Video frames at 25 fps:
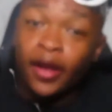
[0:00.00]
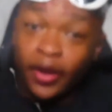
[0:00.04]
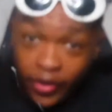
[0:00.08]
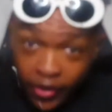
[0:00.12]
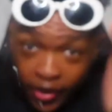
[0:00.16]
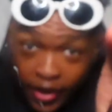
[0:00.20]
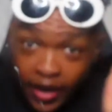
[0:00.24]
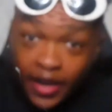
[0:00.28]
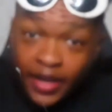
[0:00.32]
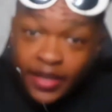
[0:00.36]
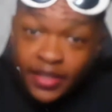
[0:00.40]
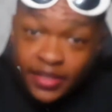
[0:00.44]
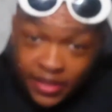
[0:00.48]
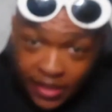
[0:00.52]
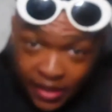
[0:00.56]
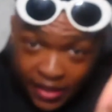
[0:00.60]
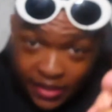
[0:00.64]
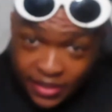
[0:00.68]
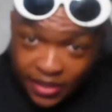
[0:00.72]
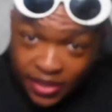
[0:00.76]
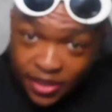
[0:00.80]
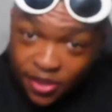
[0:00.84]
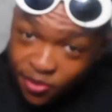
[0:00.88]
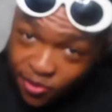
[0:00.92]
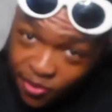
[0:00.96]
Grind
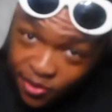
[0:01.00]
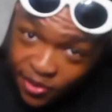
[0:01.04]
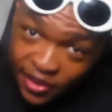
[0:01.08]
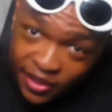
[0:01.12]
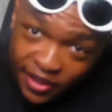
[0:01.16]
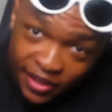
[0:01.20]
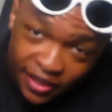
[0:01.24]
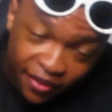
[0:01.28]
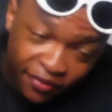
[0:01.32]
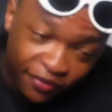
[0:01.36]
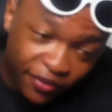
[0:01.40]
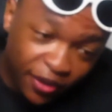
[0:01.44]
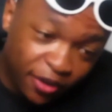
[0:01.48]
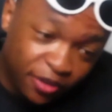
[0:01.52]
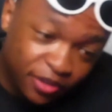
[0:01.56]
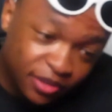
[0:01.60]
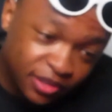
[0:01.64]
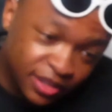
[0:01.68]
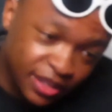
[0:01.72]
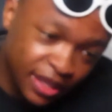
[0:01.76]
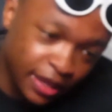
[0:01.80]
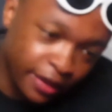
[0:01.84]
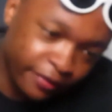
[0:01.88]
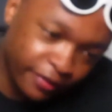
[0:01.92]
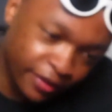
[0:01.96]
season
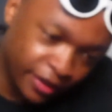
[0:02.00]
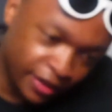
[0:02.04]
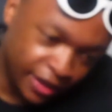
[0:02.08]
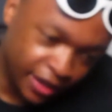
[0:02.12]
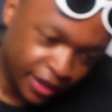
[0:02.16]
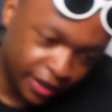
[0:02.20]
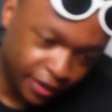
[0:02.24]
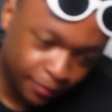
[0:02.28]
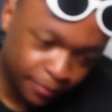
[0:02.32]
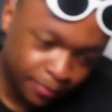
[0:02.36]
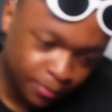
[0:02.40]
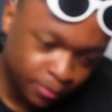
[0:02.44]
24/7 now.